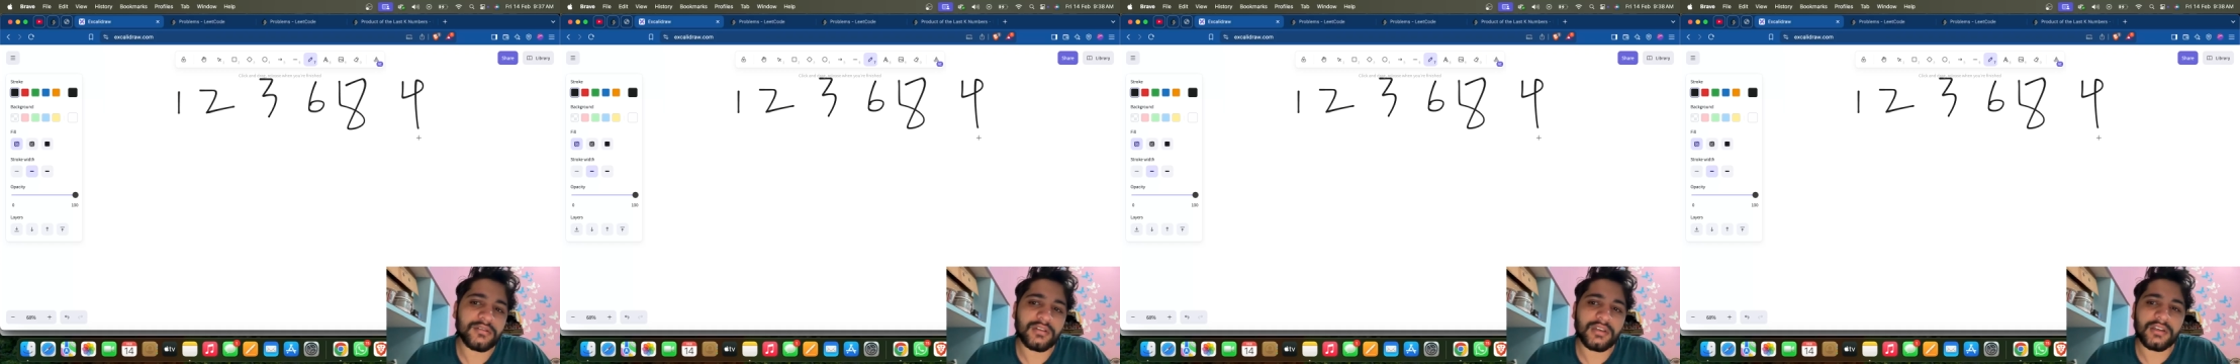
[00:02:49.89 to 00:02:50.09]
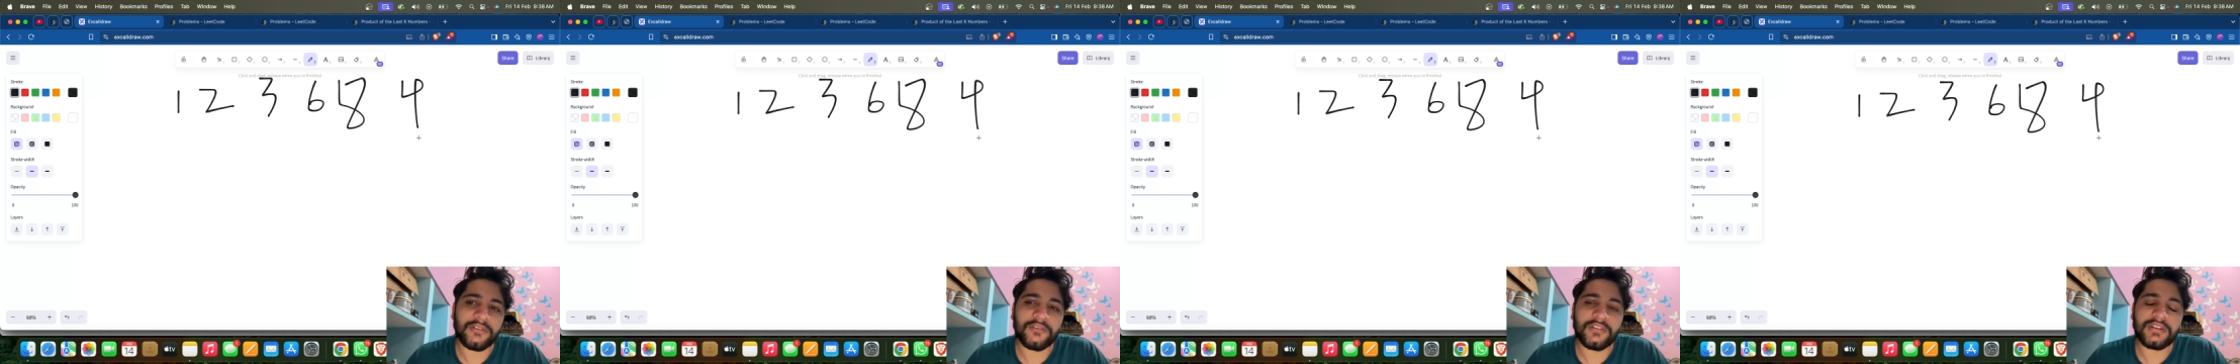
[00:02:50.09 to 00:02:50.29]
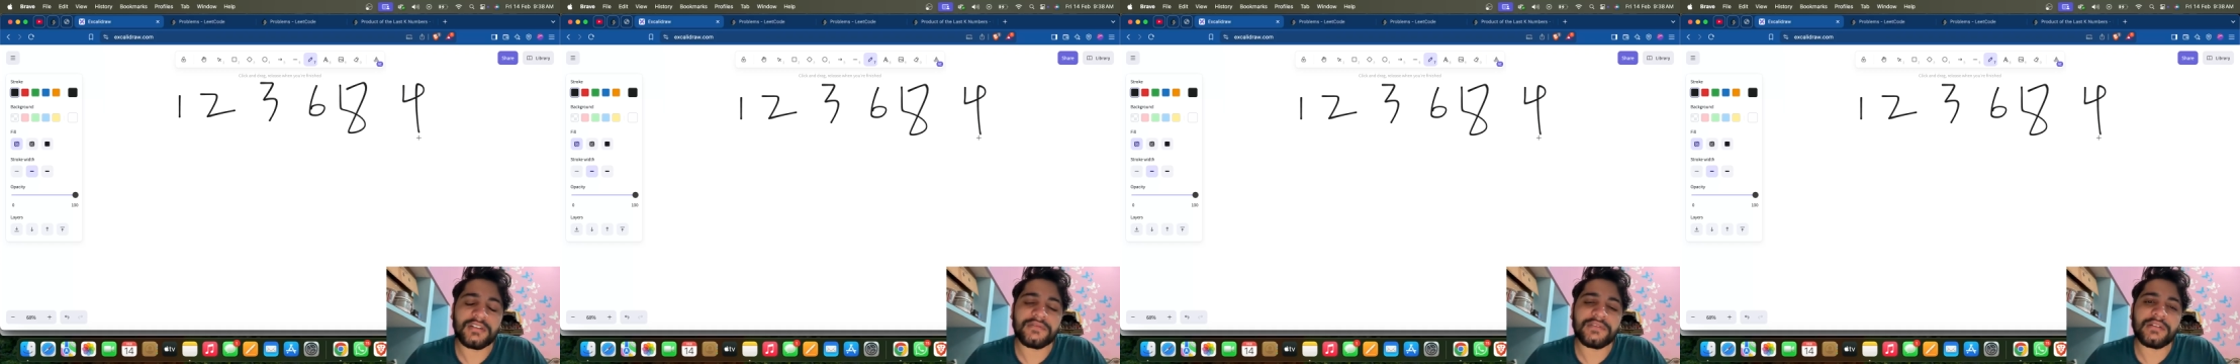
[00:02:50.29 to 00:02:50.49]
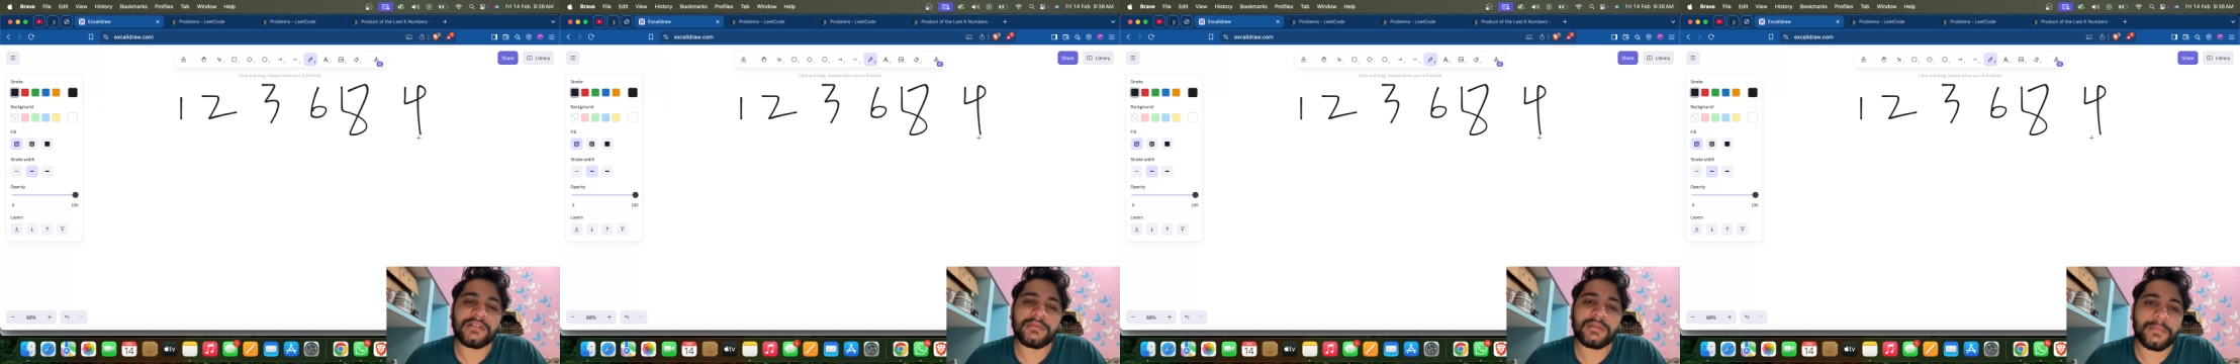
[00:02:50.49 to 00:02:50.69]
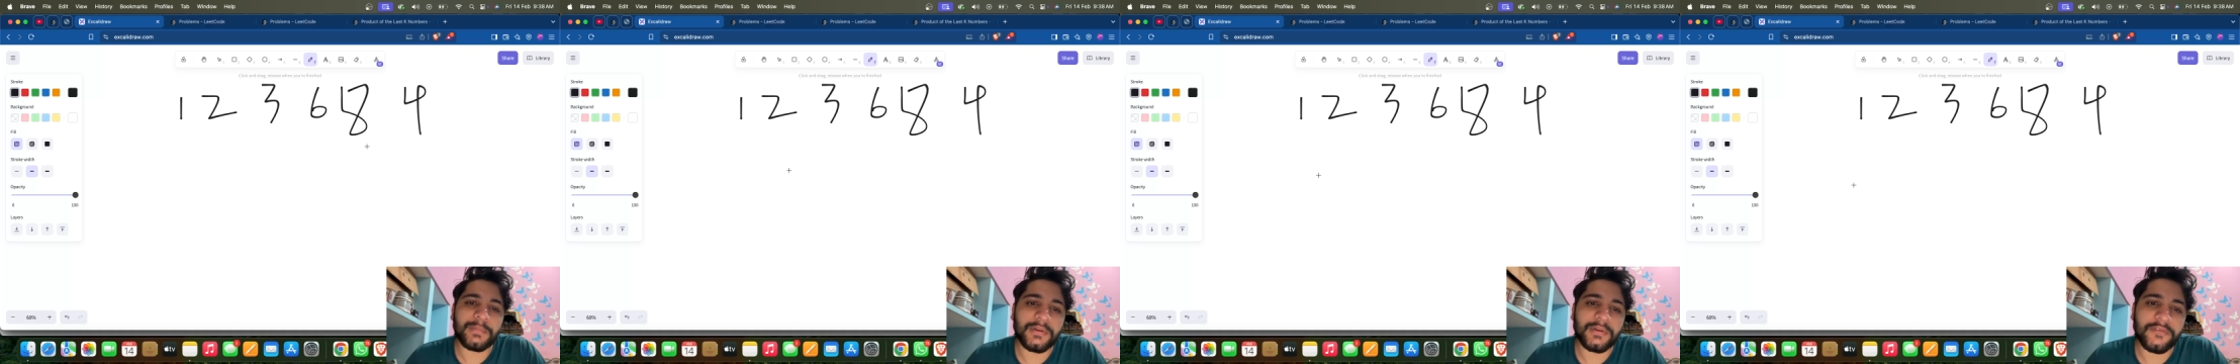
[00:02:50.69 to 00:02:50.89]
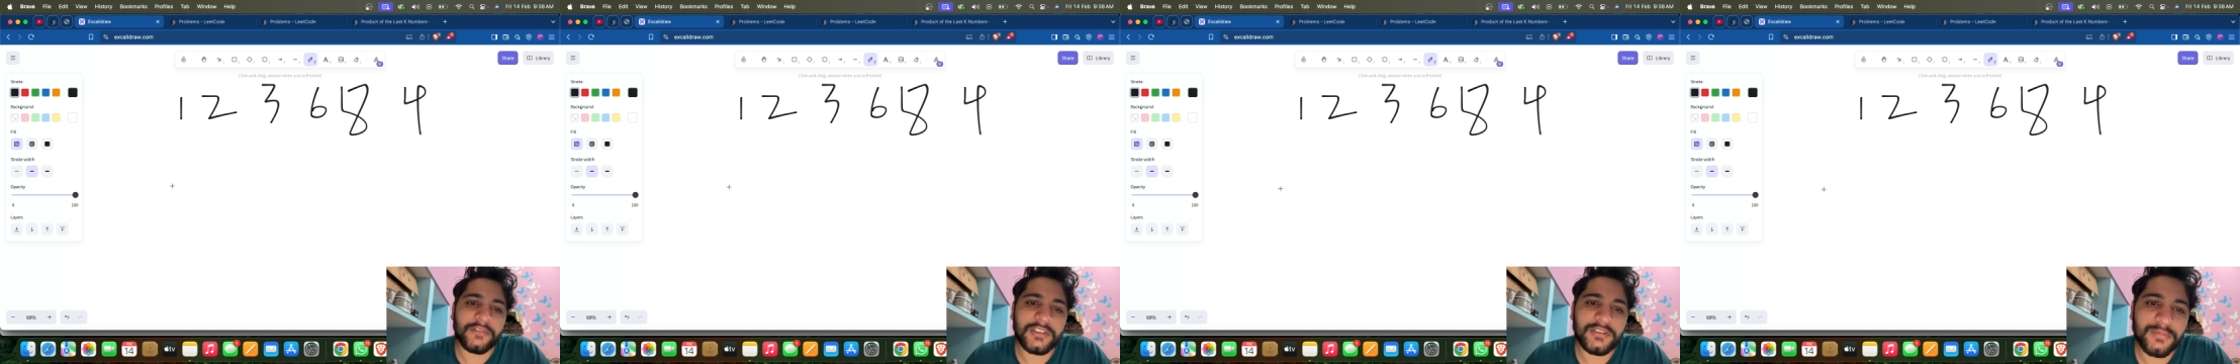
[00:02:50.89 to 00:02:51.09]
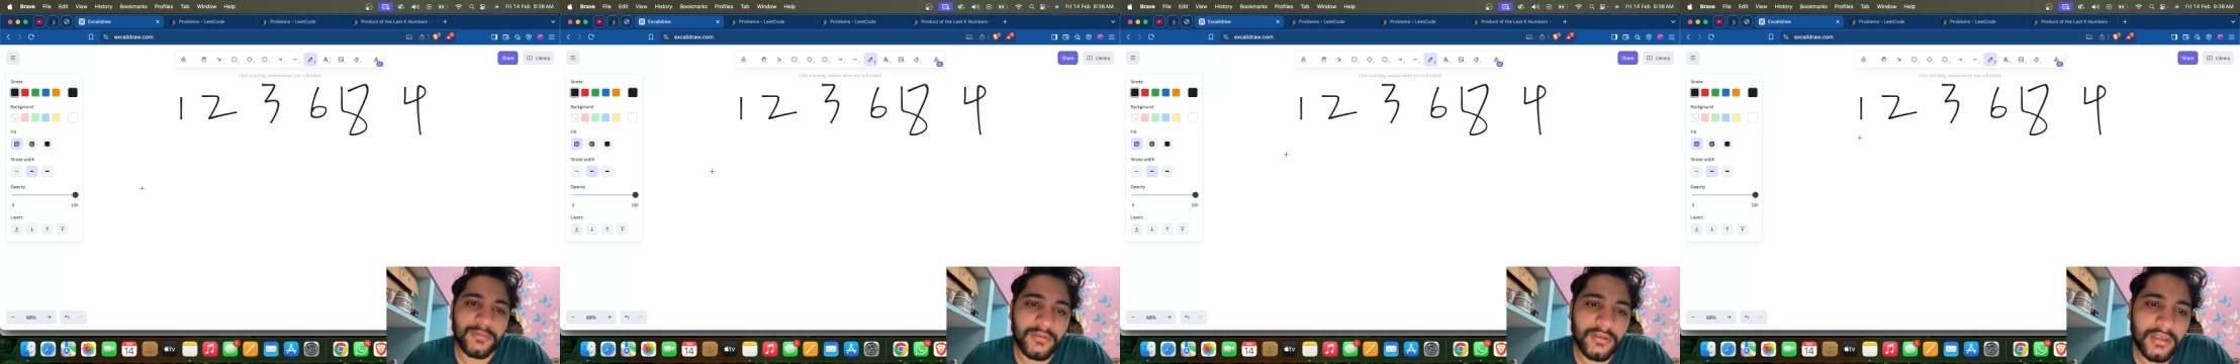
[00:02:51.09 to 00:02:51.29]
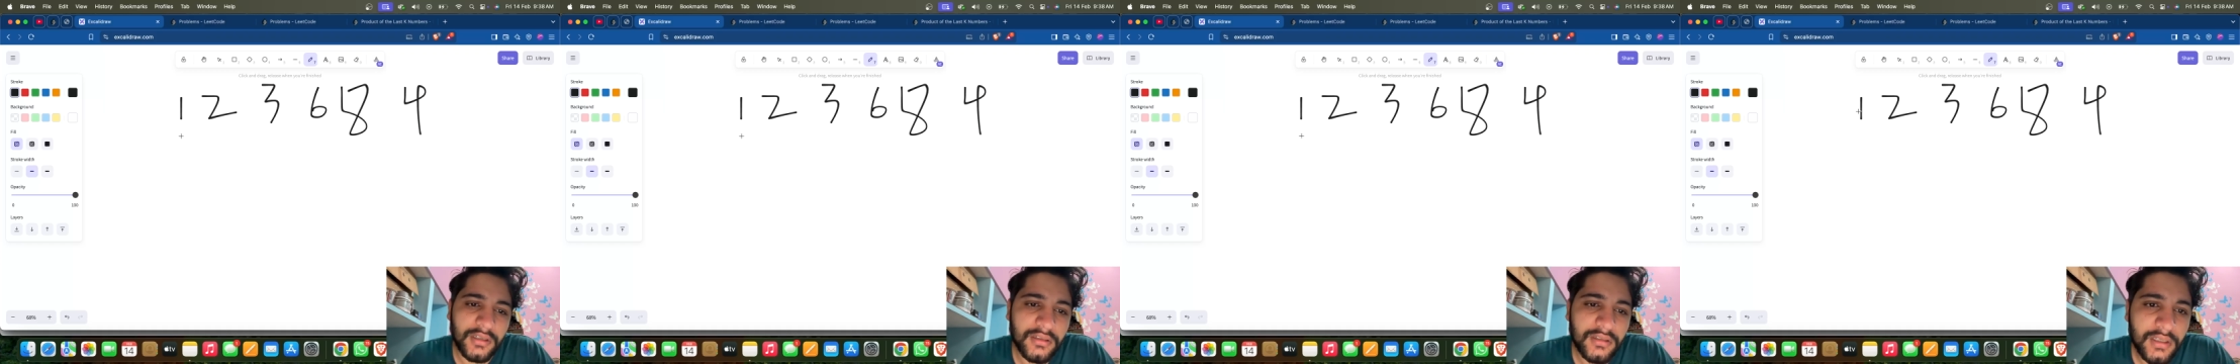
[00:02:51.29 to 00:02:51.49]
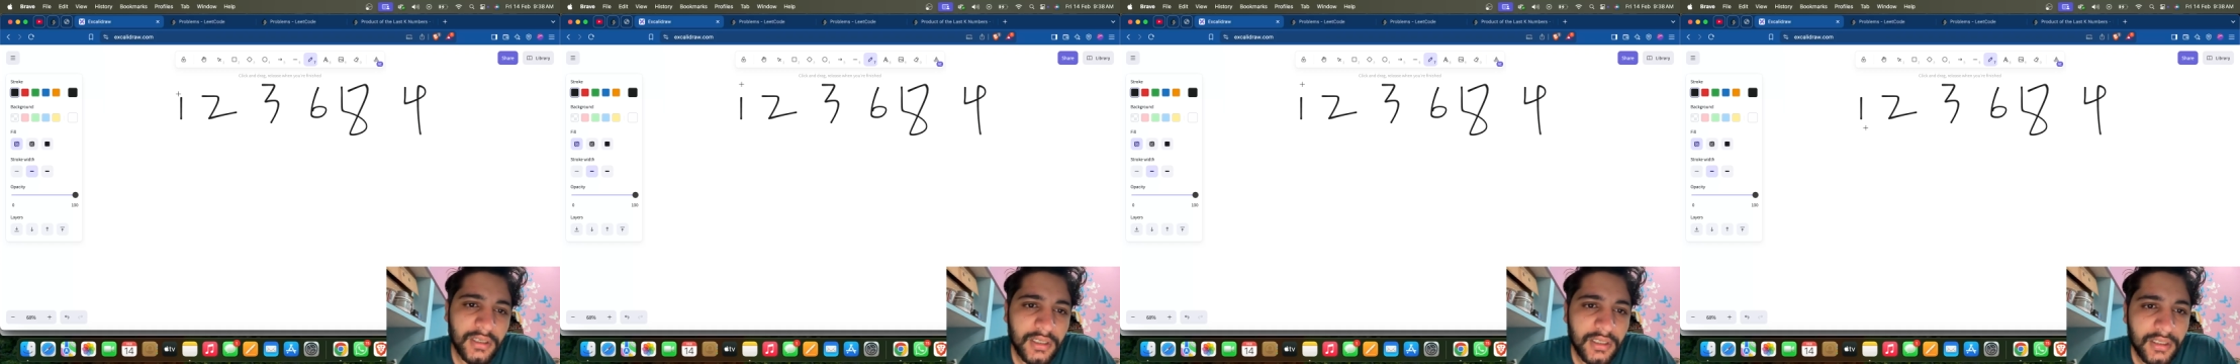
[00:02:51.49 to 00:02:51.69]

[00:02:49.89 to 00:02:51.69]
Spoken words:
Okay, what will be the prefix product?